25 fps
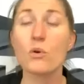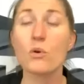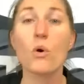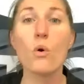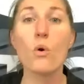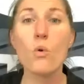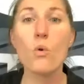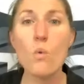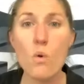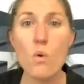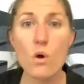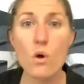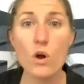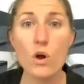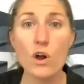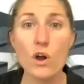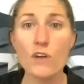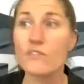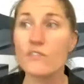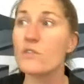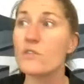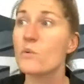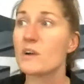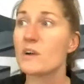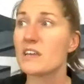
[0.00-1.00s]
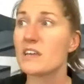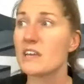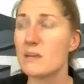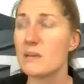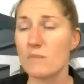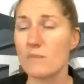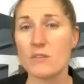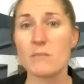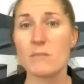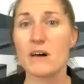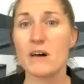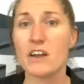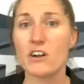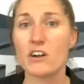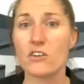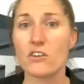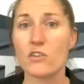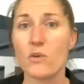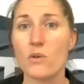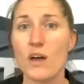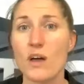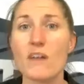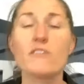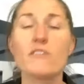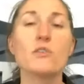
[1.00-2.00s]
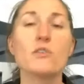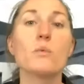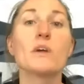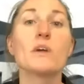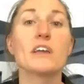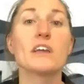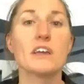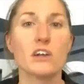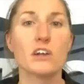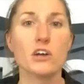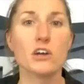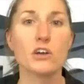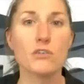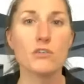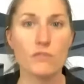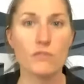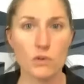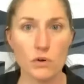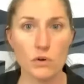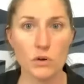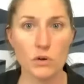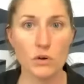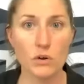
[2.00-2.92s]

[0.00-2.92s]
or if you want to keep the monitor you have, you want to get a converter.